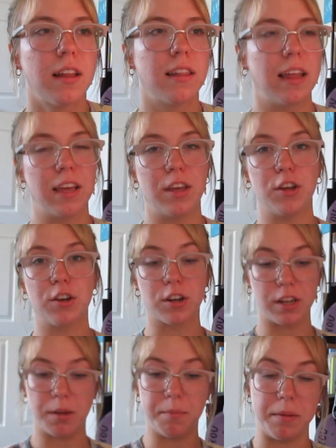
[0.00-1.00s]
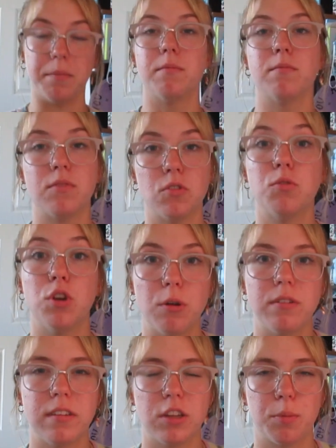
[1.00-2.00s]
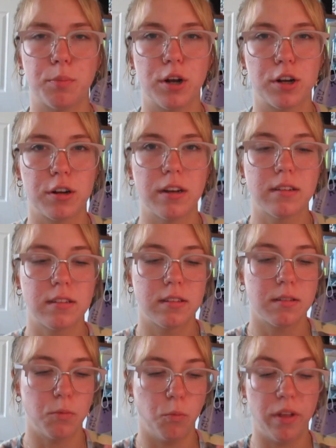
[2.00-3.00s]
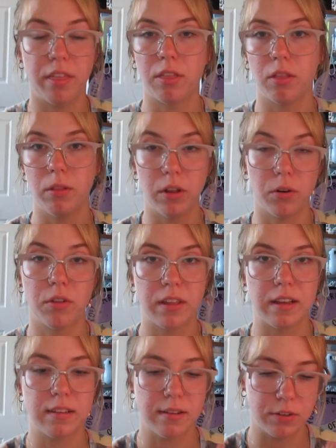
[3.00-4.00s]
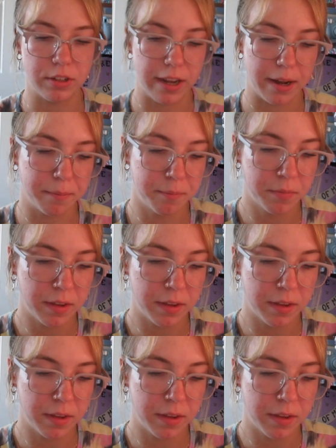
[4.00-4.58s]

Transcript: Like, you're going to be noticing the progress with little things every day.